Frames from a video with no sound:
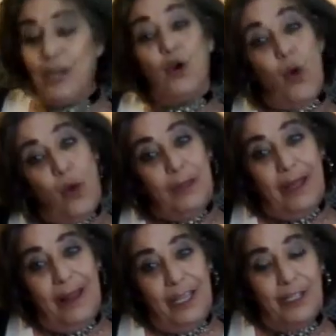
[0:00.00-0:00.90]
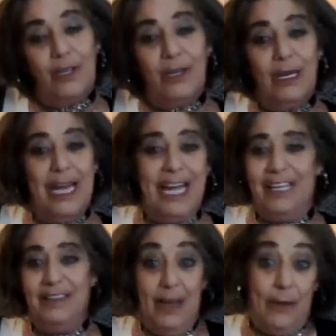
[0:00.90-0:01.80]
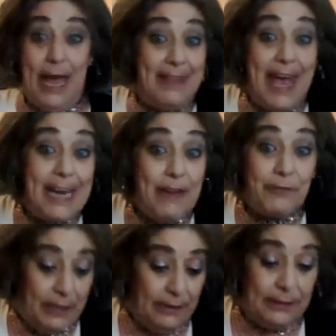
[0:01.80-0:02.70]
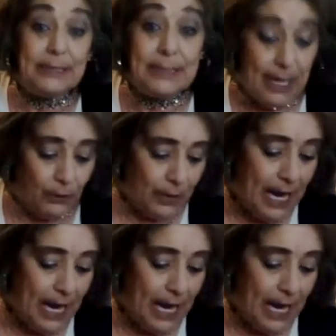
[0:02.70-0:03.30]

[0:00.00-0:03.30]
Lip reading: gold glitter and they had every color.